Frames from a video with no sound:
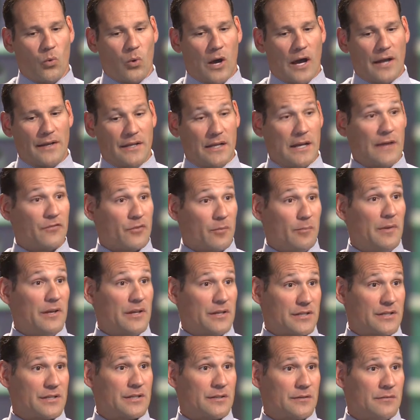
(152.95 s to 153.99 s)
I did have to
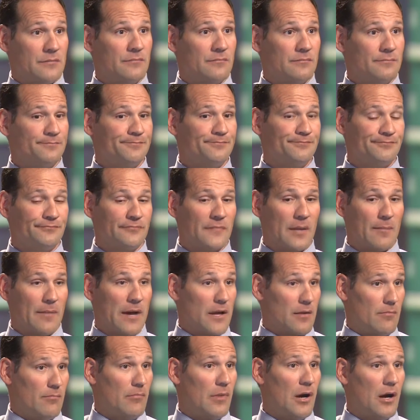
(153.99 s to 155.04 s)
miss
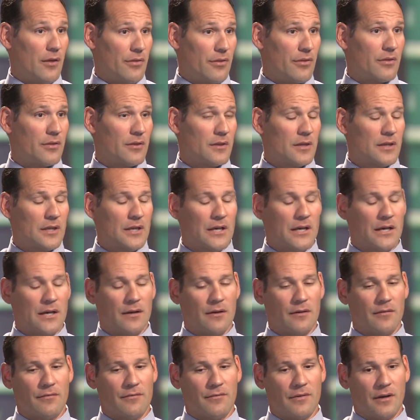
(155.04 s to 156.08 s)
about a month
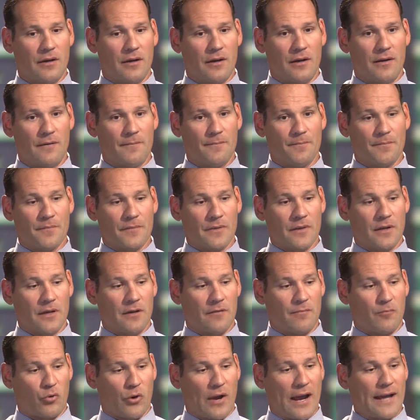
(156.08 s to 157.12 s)
of
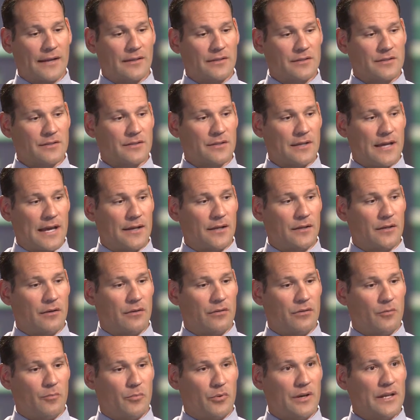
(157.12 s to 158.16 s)
practice. I had to go
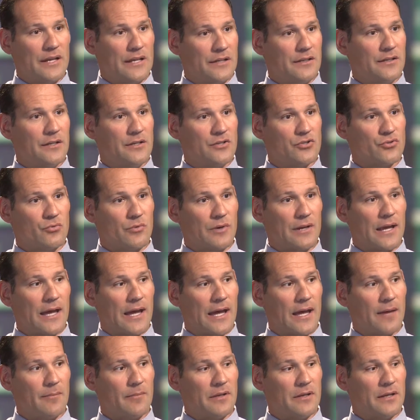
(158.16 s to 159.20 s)
through pretty intense
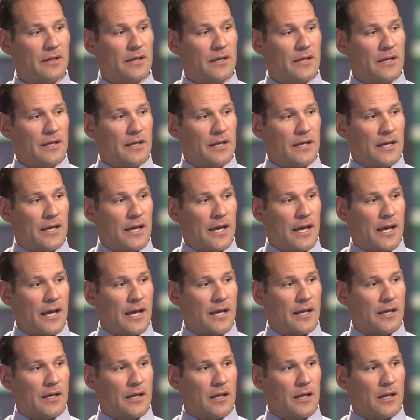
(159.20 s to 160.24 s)
rehab,
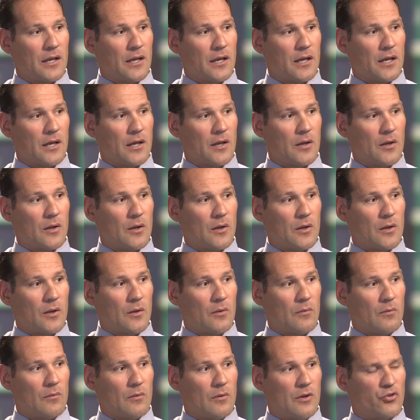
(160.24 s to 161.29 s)
and
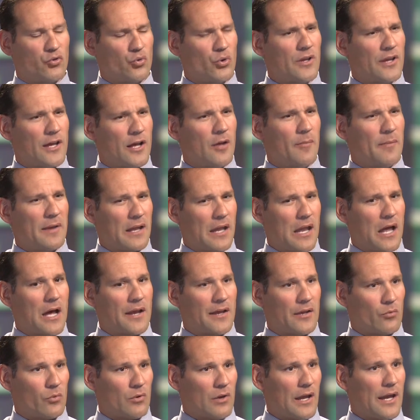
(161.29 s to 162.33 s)
it's really helped me a
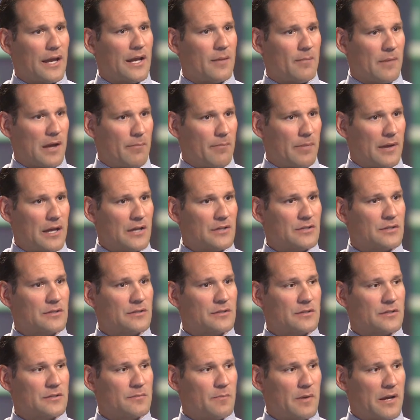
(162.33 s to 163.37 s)
lot to relate to my
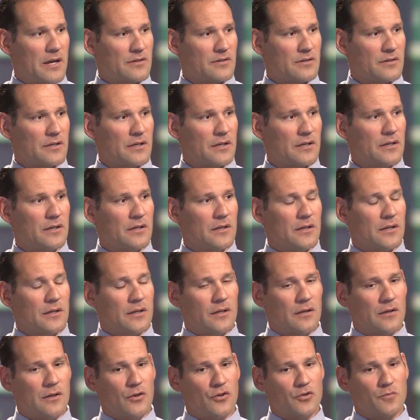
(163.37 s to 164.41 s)
patients, especially
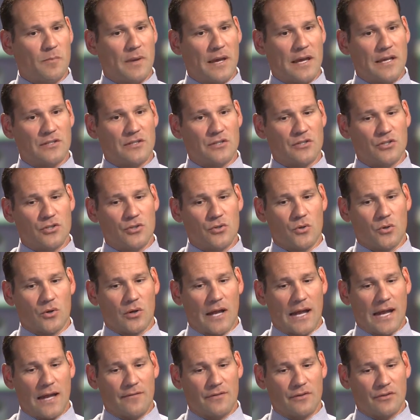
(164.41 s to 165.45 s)
those patients who
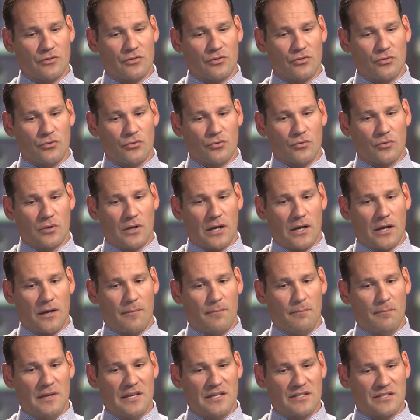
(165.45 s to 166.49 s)
are having to
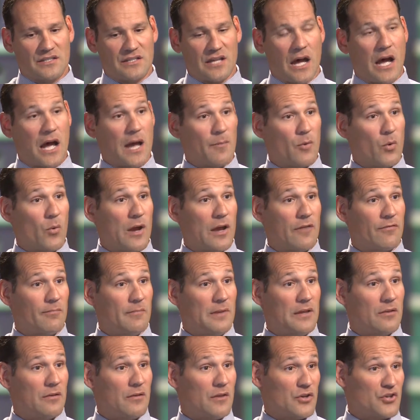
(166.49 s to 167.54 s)
miss time away
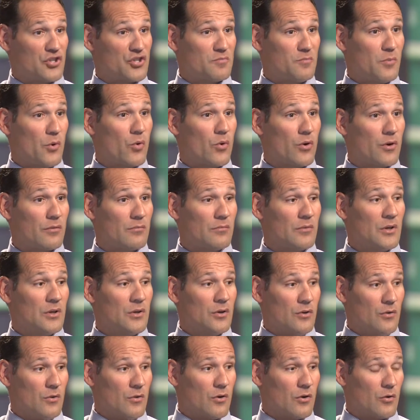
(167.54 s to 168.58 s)
from either their sport
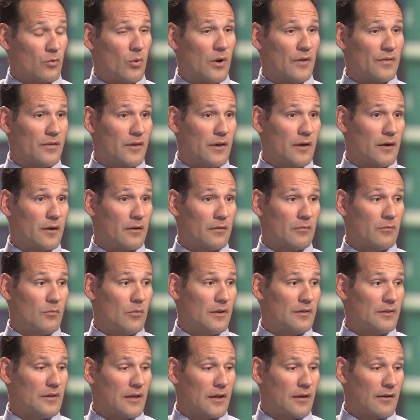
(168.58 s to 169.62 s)
or what
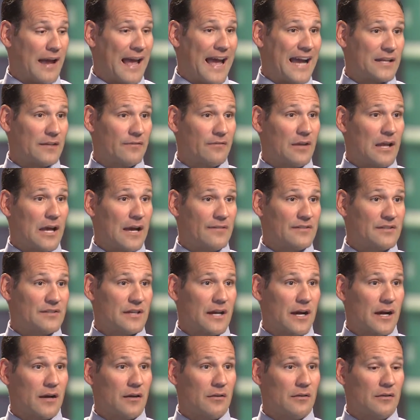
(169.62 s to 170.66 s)
their active
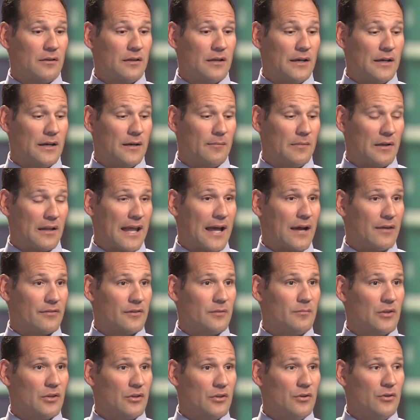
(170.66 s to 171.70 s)
lifestyle allows
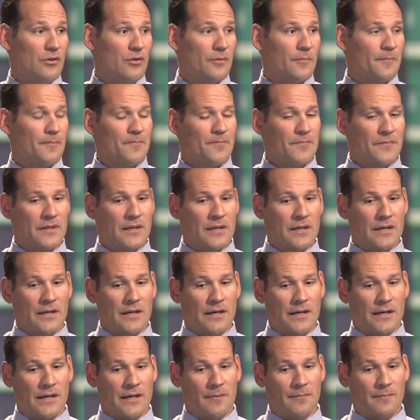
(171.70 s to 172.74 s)
them to do.
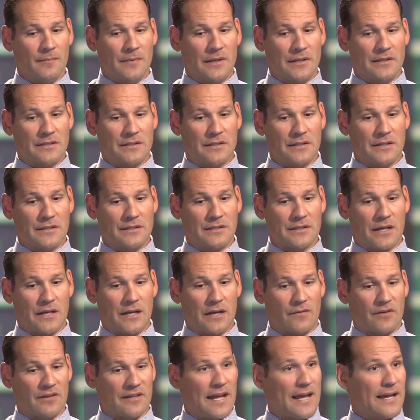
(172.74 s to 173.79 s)
I
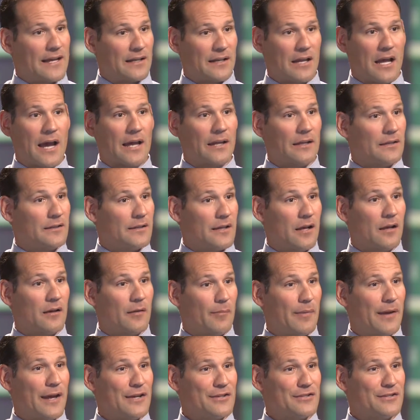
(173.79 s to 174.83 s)
never take it lightly telling a
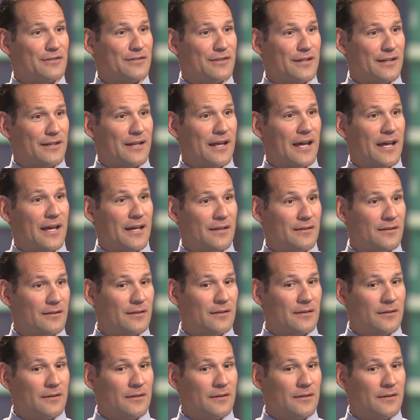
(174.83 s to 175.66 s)
patient that, hey,